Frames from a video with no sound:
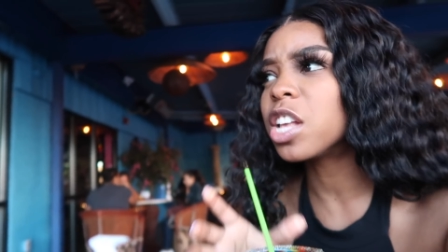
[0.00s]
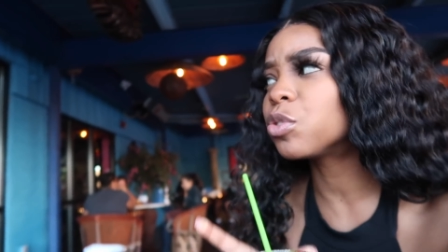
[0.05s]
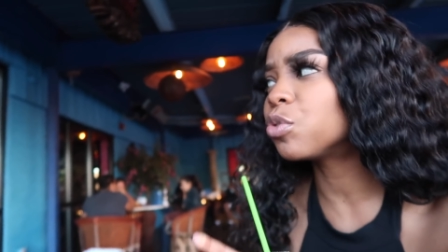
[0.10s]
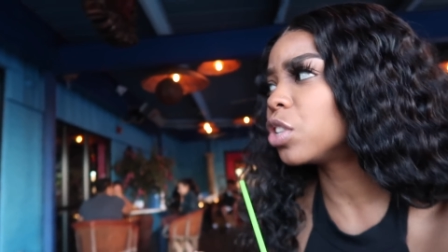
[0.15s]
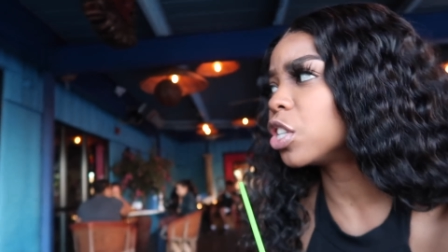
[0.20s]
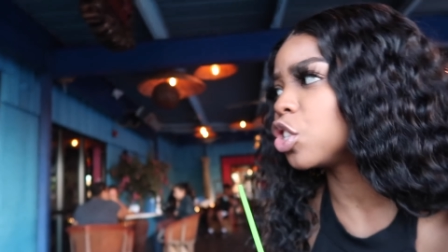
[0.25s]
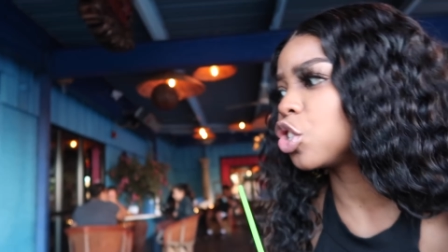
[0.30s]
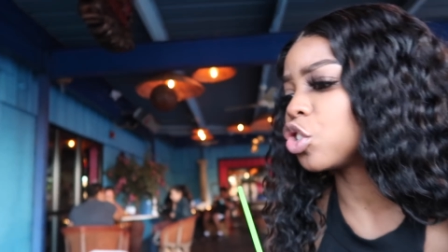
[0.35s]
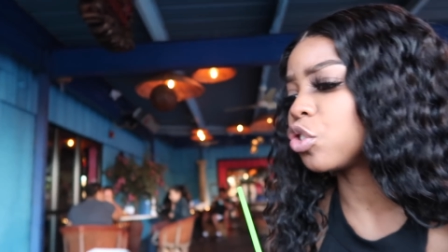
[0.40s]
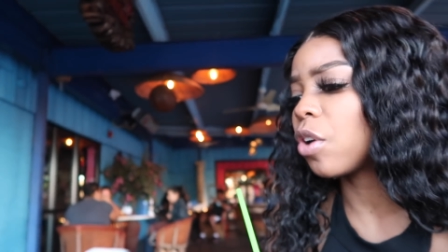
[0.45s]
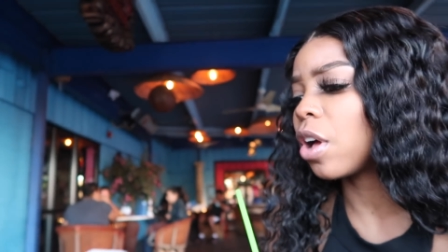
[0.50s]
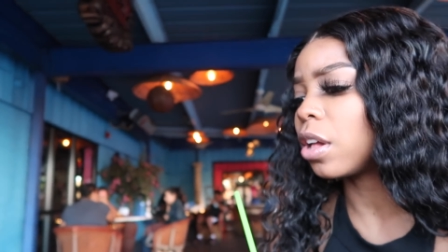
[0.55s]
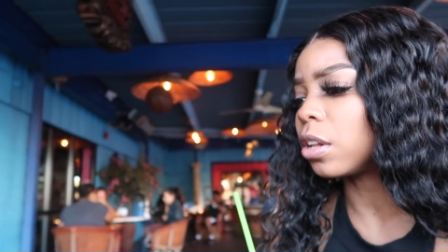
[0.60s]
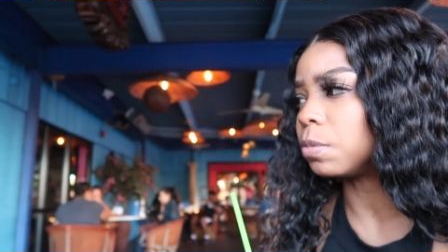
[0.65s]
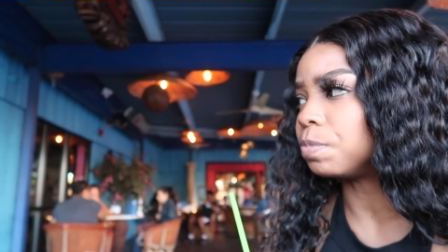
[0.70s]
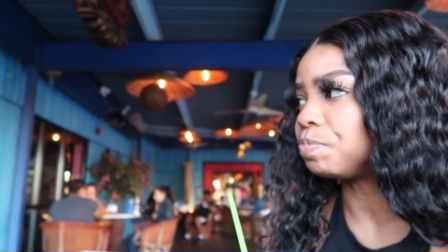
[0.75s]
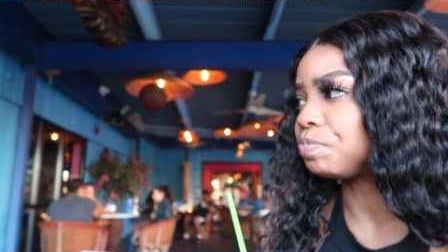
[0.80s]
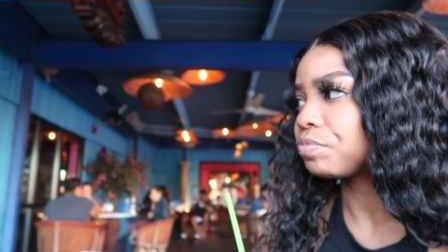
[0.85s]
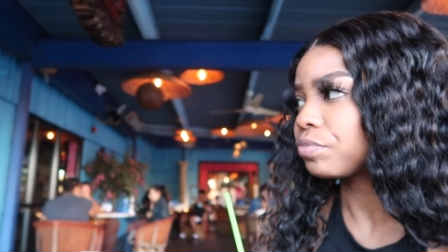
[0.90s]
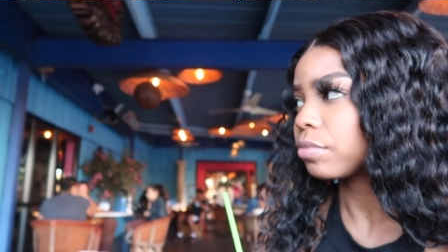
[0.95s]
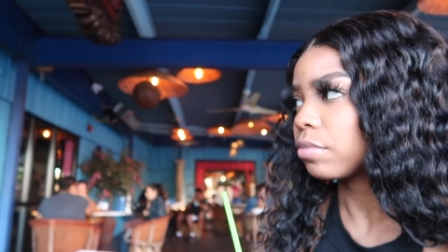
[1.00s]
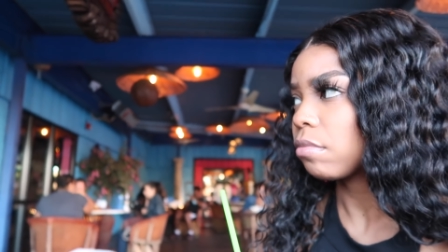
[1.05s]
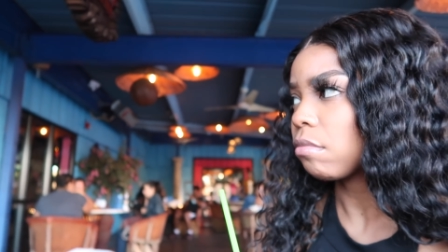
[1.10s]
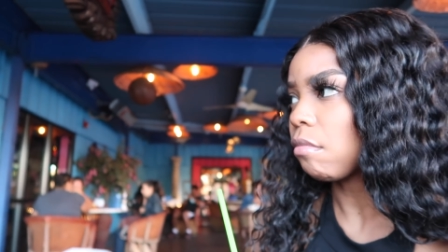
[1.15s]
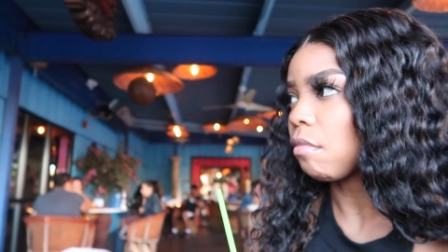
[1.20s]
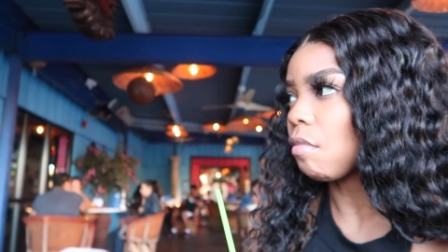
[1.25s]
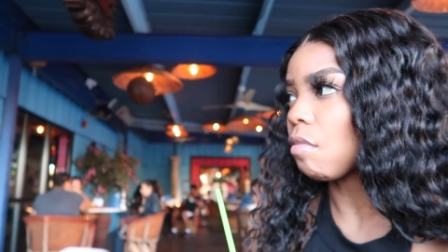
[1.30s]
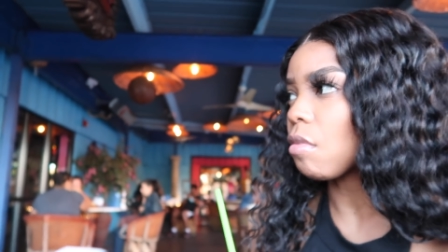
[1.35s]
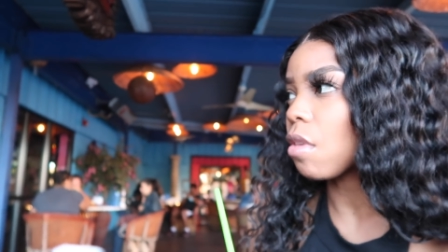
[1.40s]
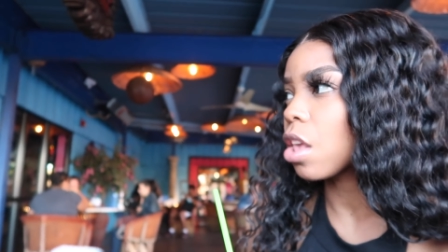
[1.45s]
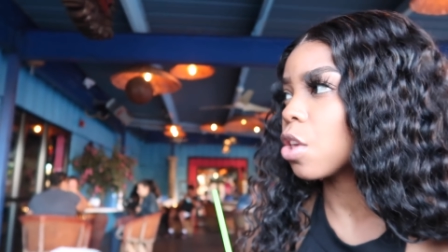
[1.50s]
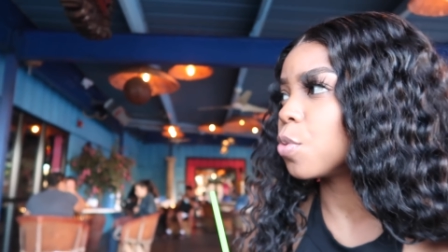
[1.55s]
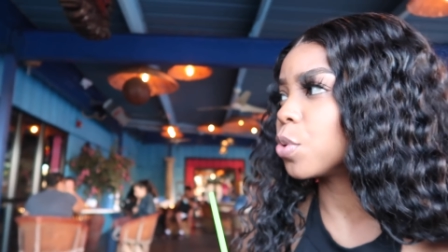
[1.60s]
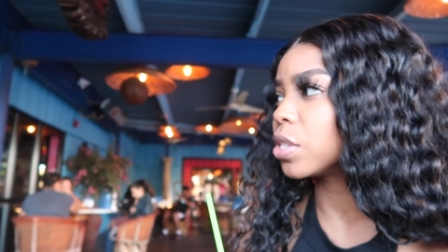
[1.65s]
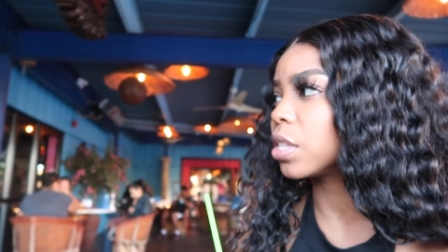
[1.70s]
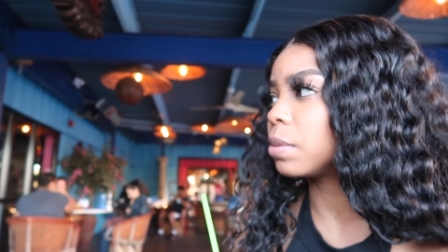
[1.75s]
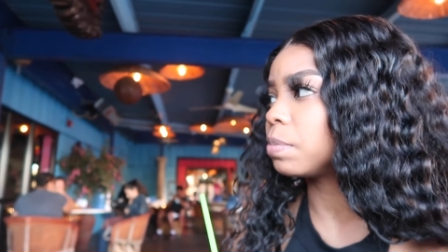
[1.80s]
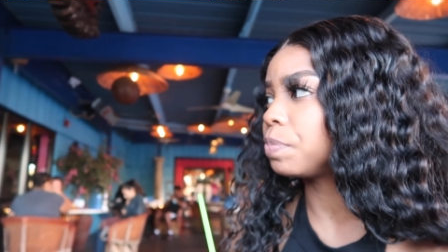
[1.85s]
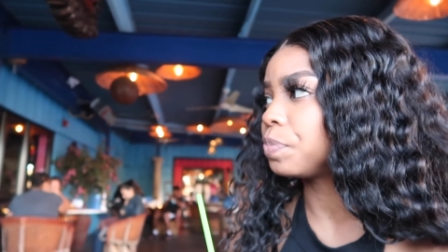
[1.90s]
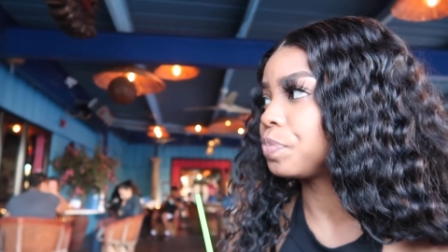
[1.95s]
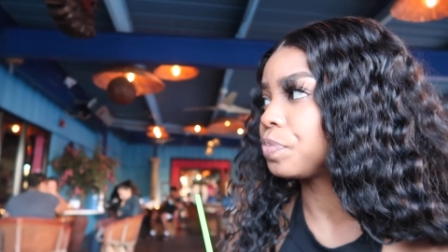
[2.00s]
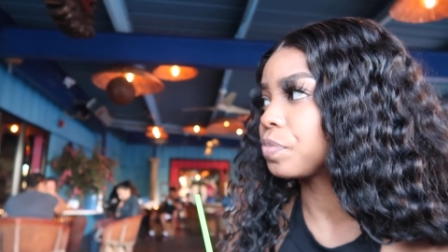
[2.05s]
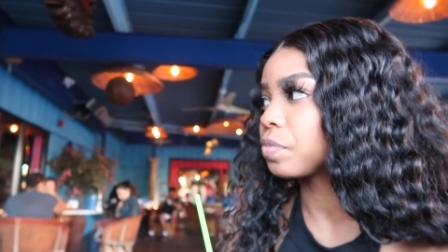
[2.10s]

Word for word: It's really strong. You want some?